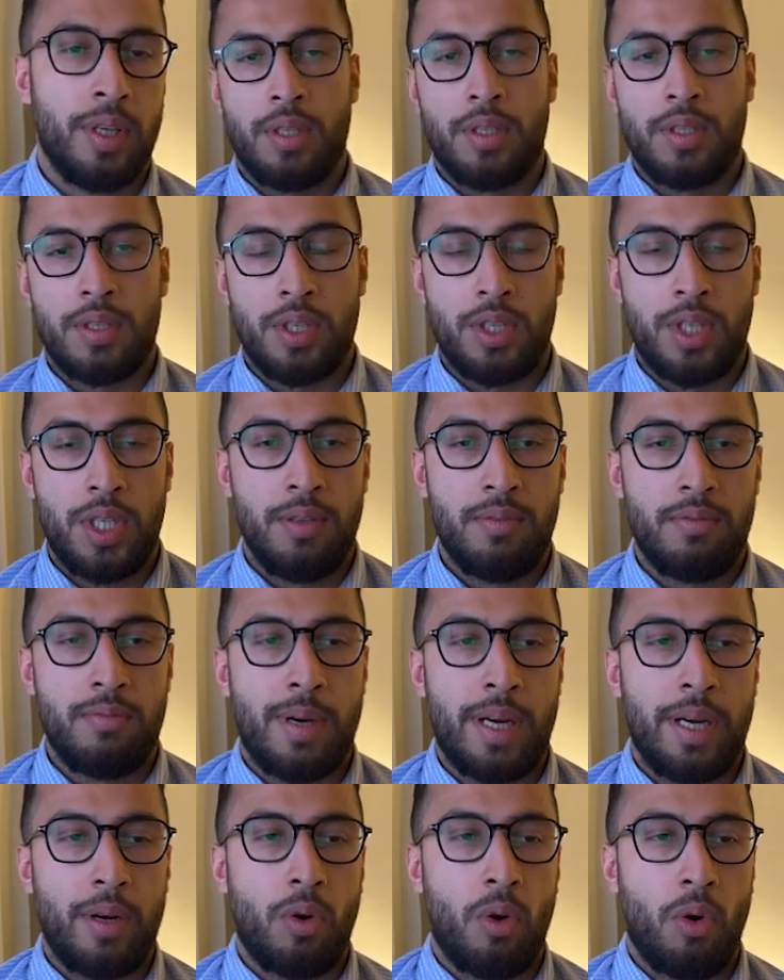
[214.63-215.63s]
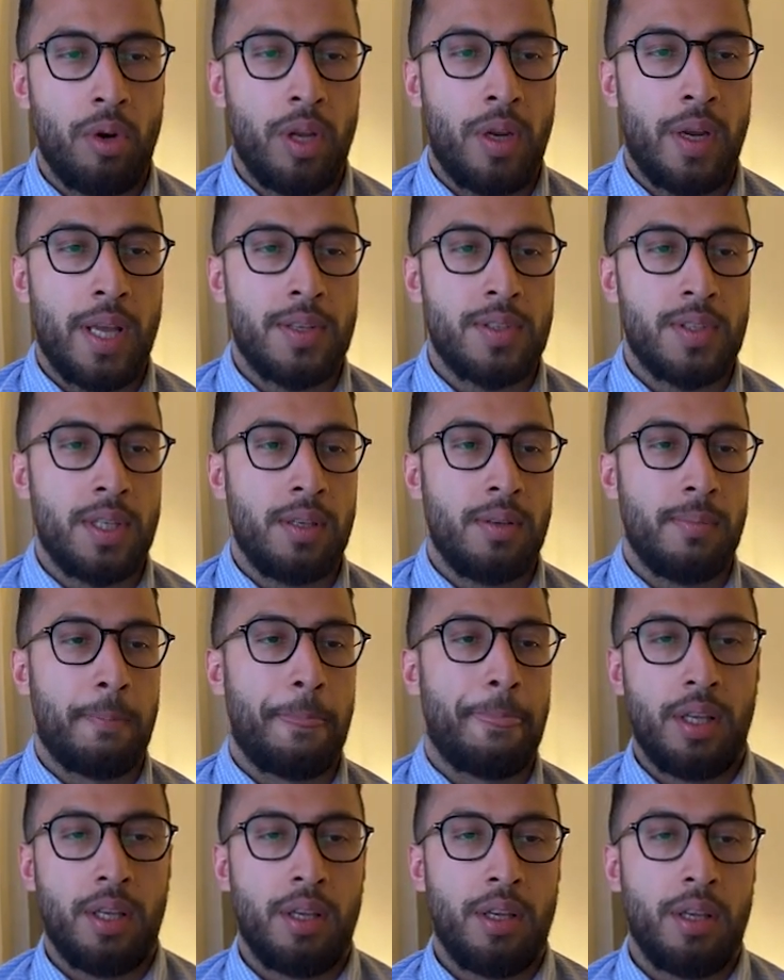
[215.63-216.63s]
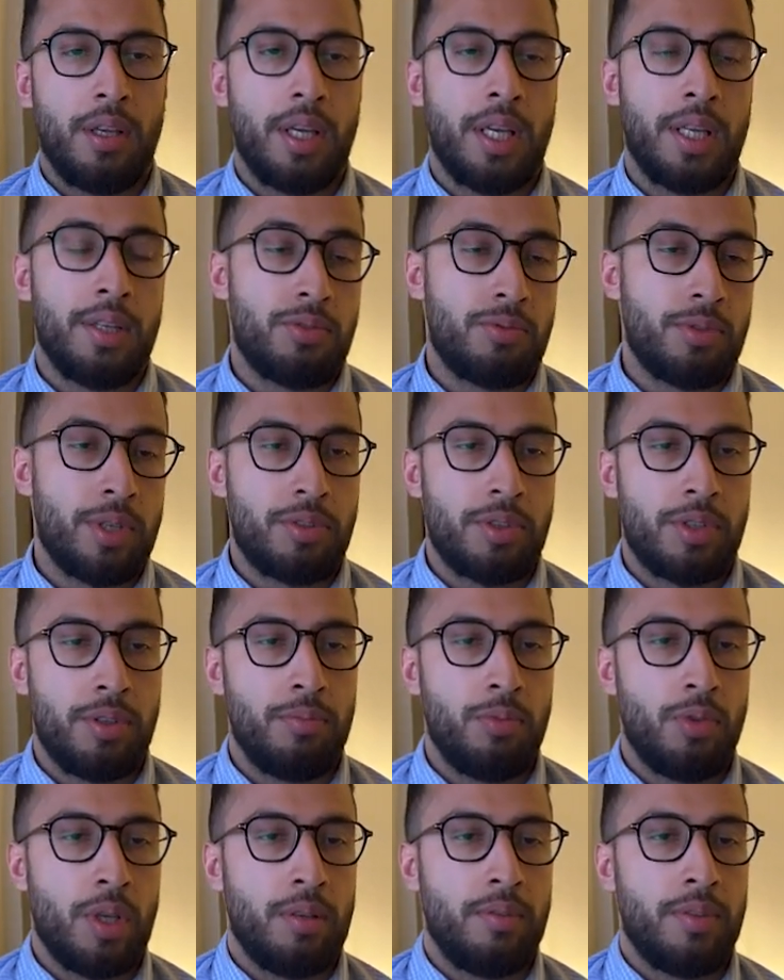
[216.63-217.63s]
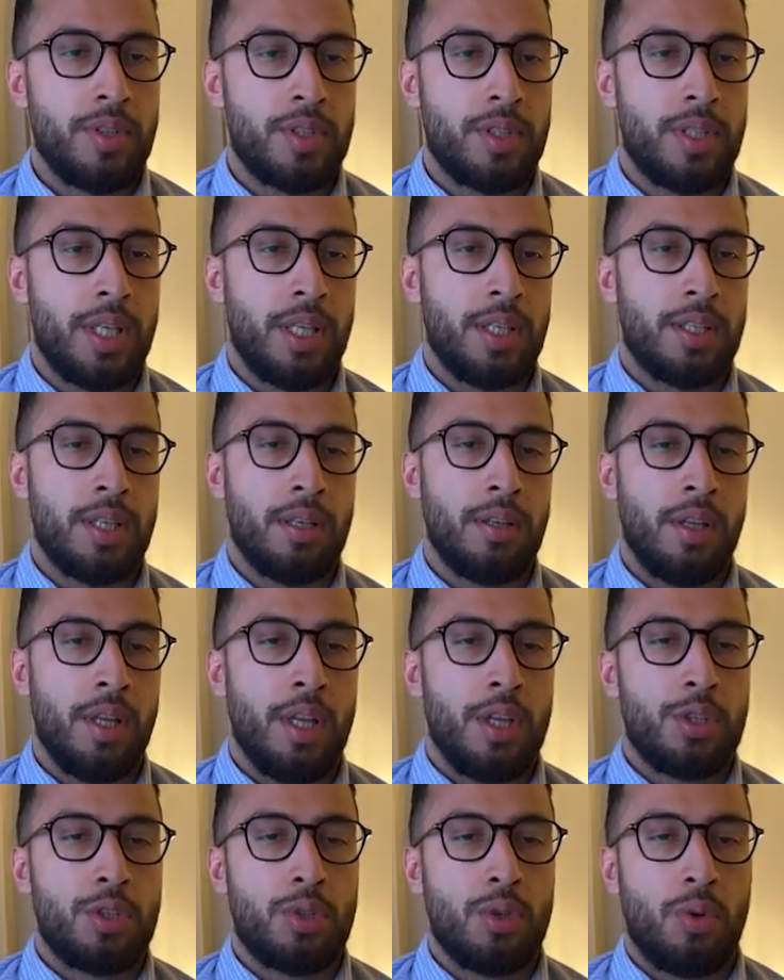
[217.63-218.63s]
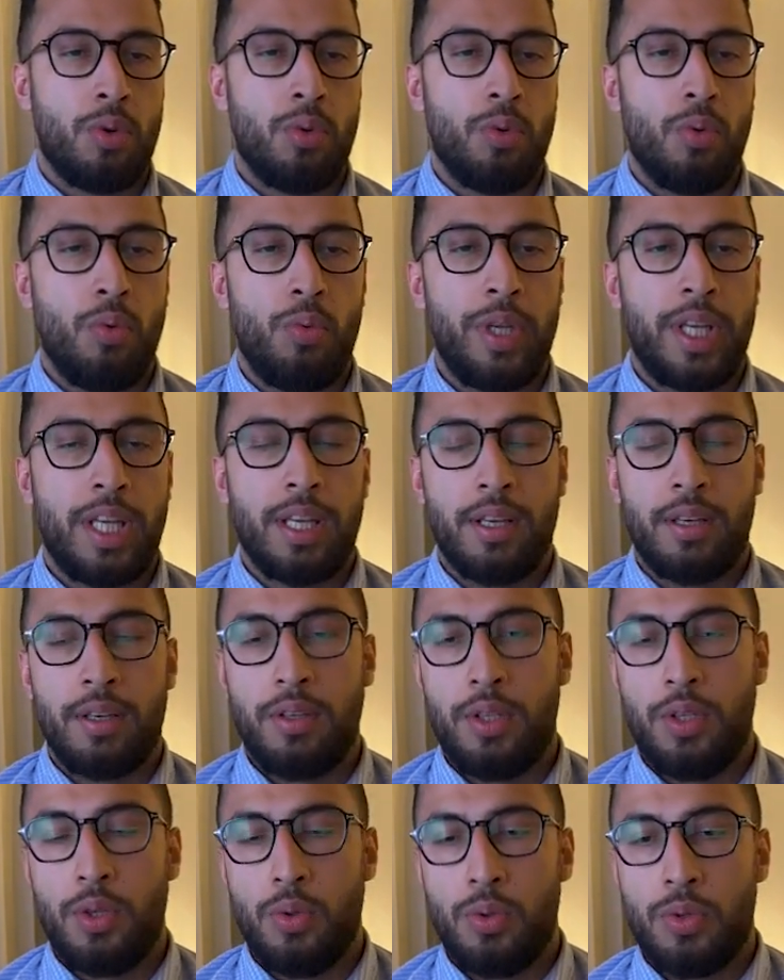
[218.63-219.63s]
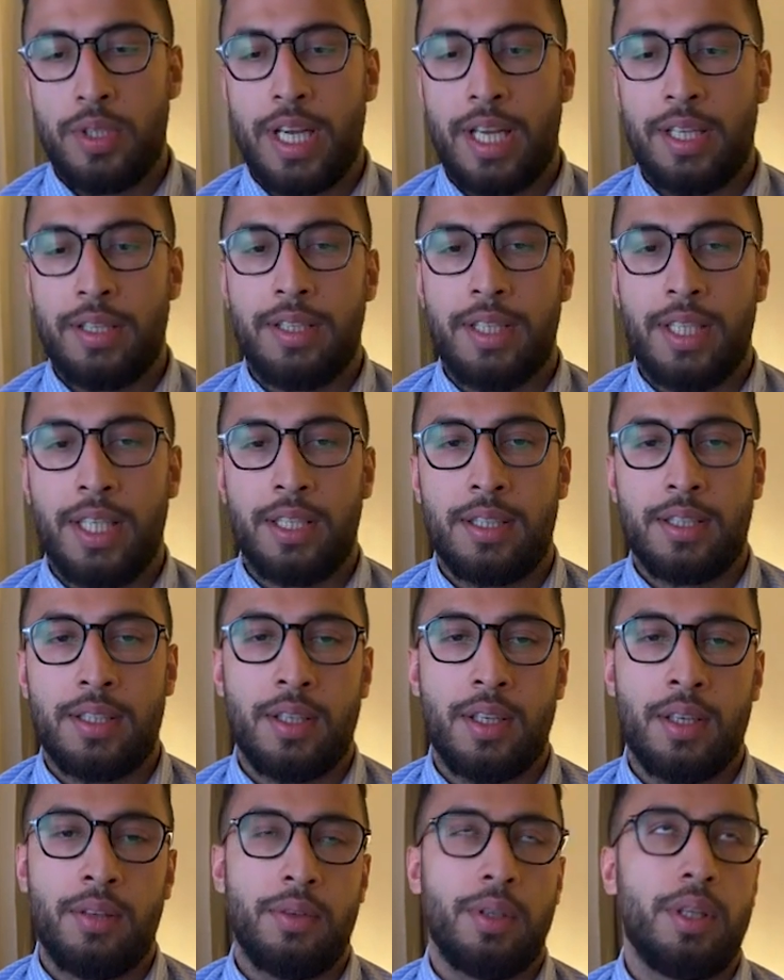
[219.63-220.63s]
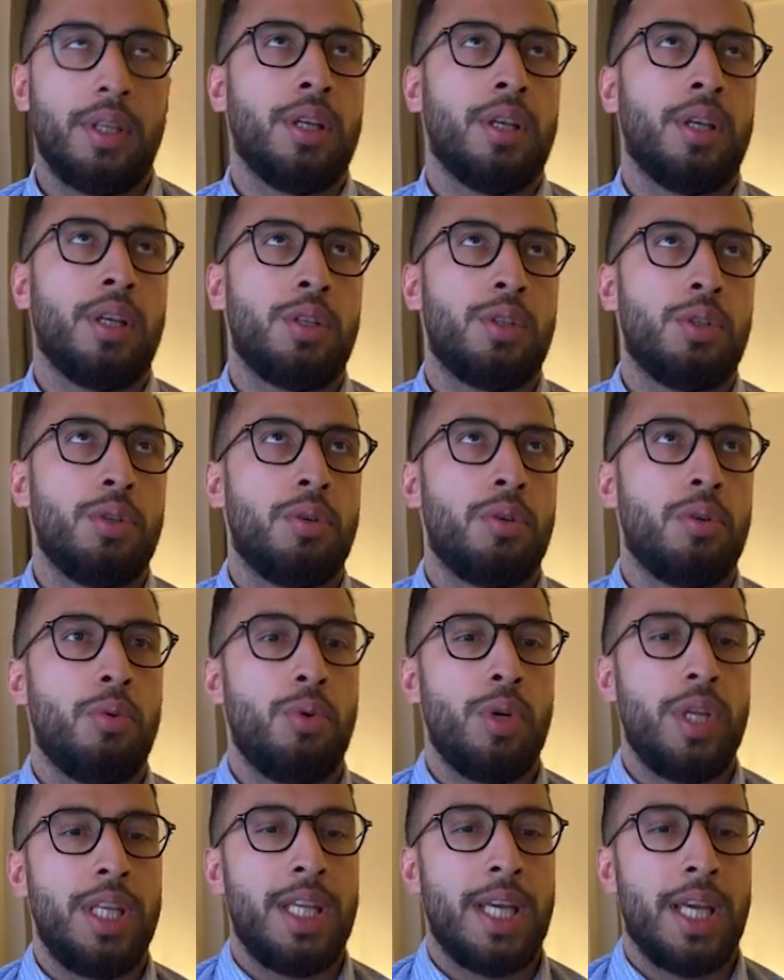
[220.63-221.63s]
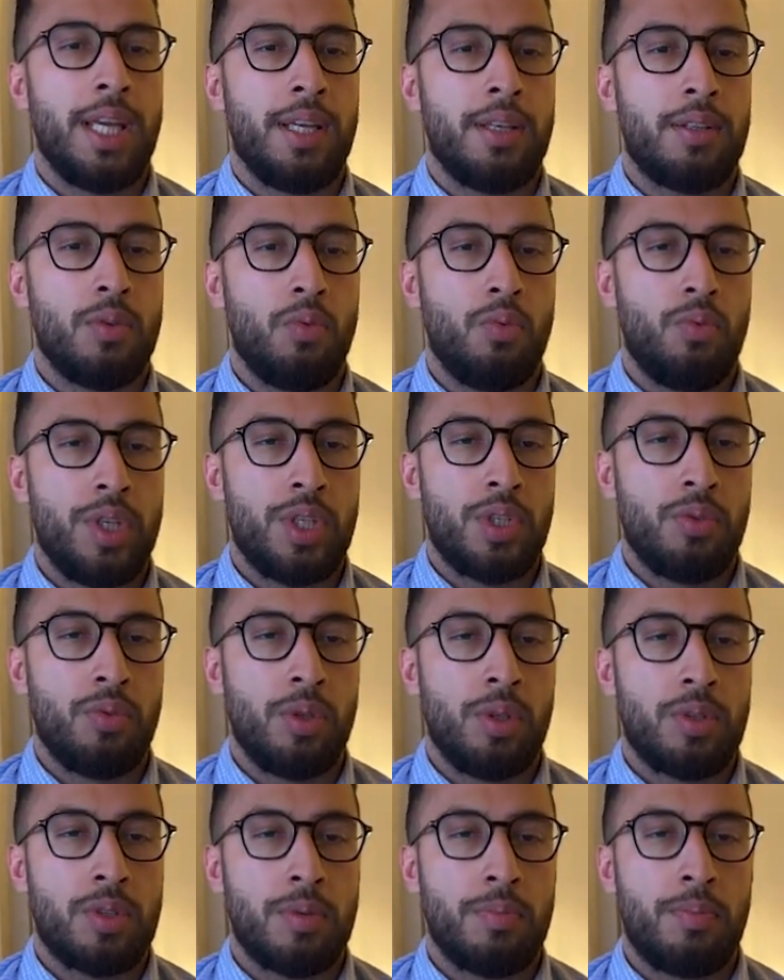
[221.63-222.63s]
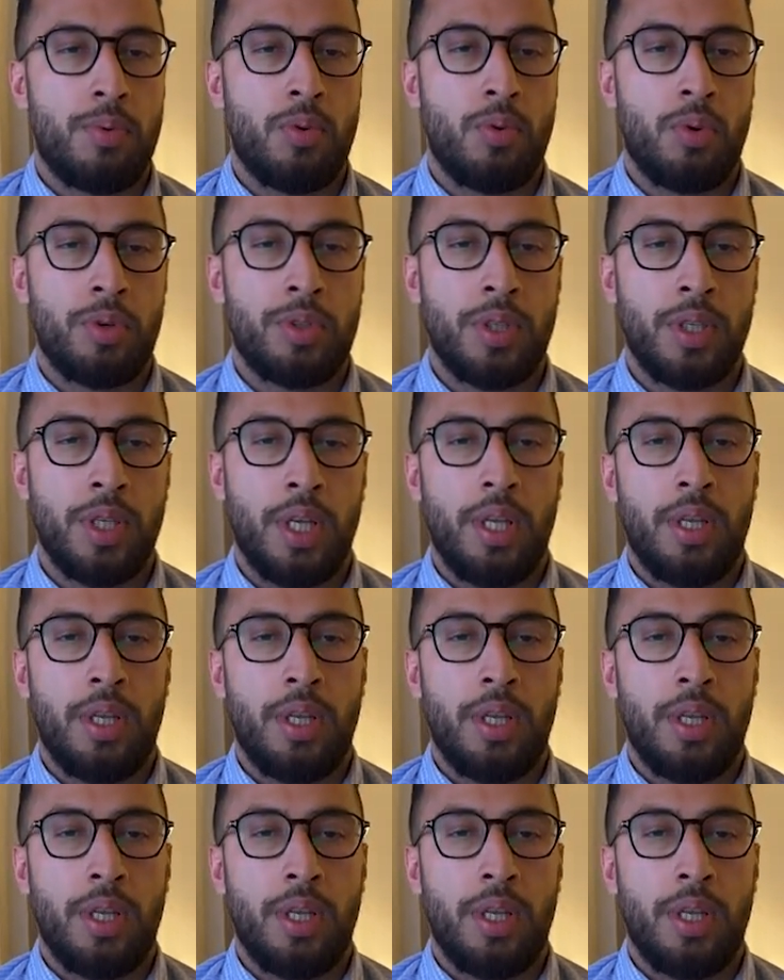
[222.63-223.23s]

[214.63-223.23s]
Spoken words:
It's achieved by organizing and structuring Moelven's data, so we can use that data to create visual support